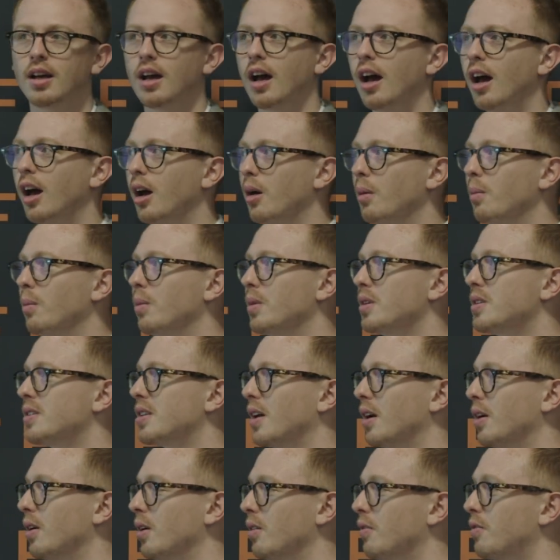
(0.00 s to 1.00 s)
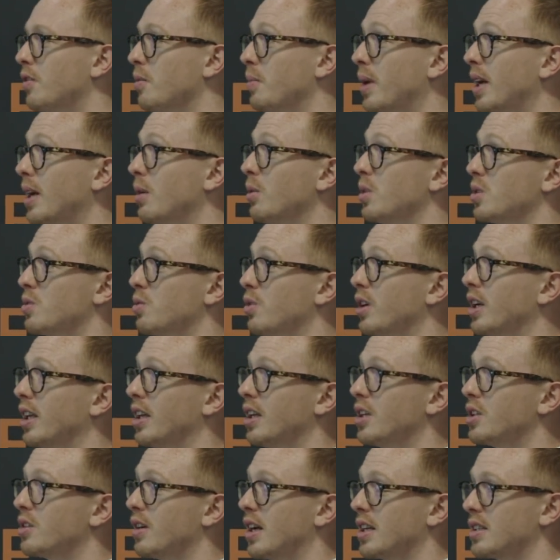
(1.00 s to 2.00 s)
Um, so for me, it was really
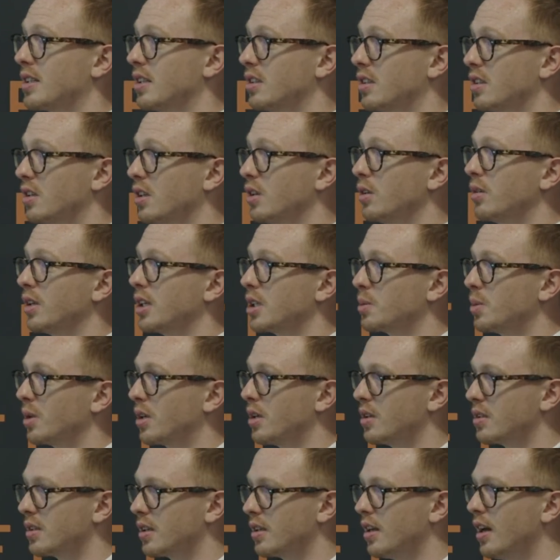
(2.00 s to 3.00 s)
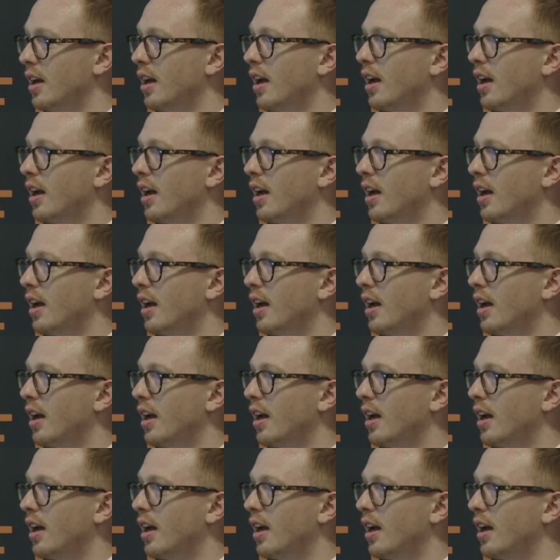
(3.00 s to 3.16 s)
interesting to do this because